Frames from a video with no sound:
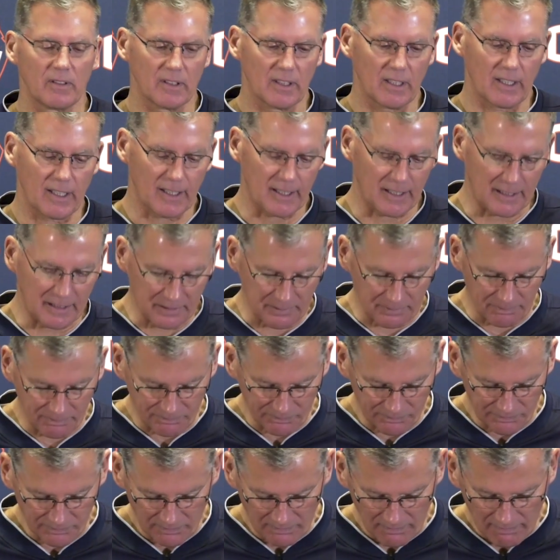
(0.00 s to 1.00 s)
as
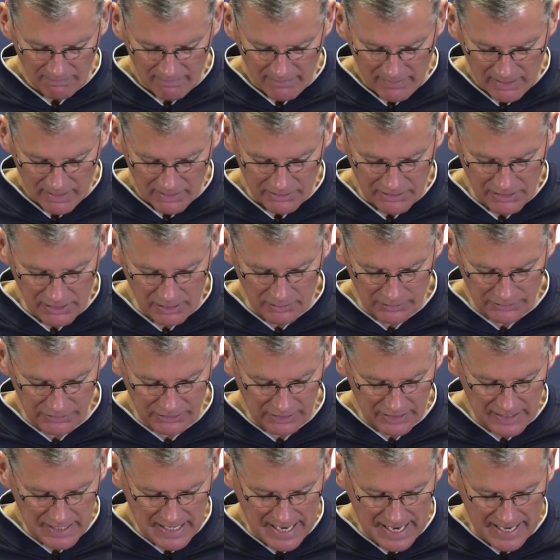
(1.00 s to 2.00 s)

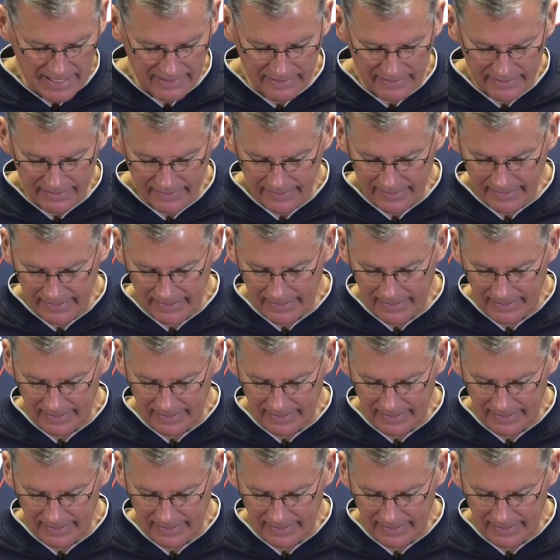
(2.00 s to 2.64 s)
a guy that